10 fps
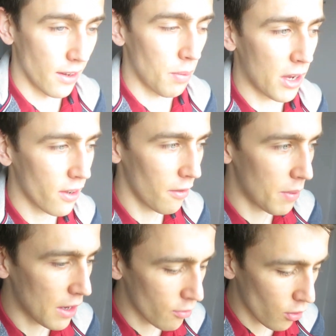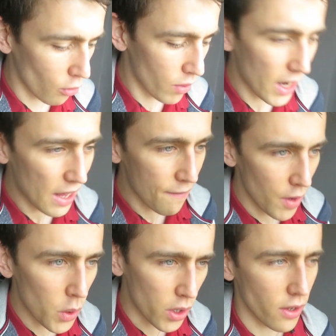is because I've been really
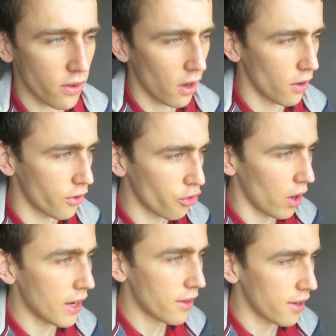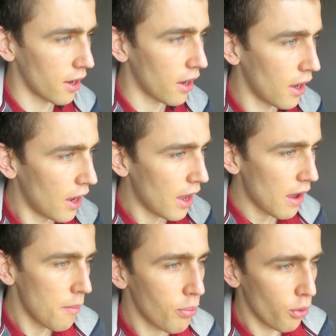focused on trying to
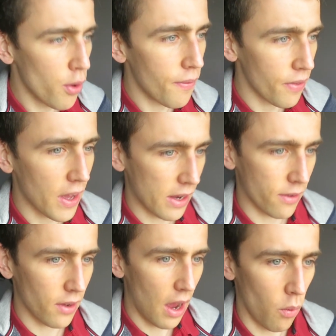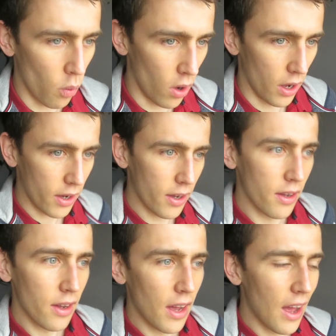improve things at work.
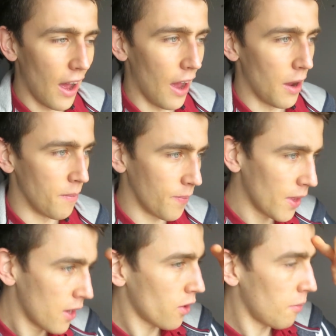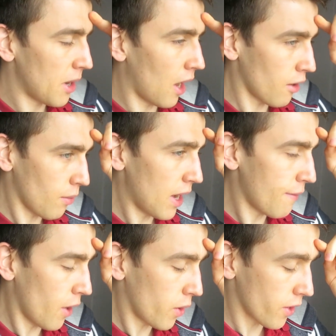So I've been like
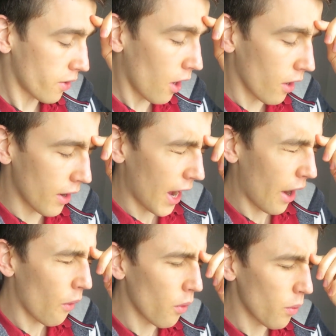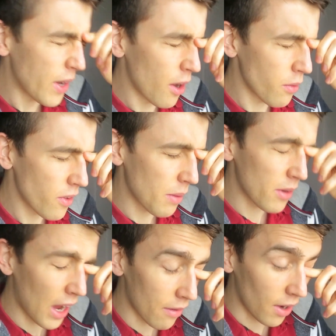really focused on how we don't
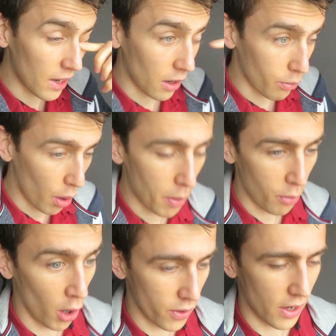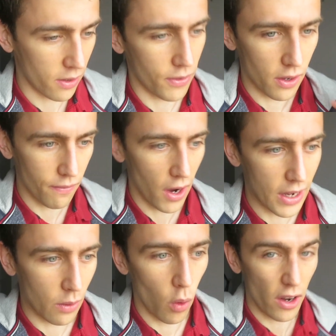seem to have like a proper process for
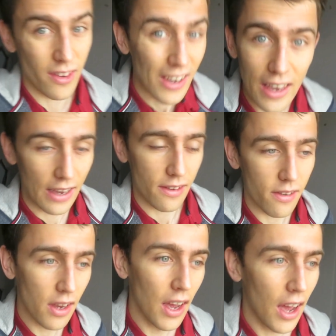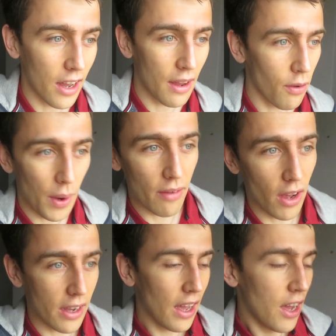defining what a ticket is, and therefore we have
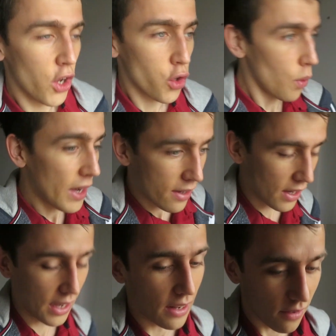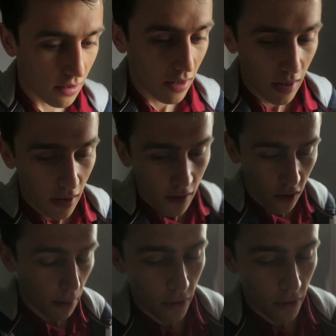like 20 tickets. Some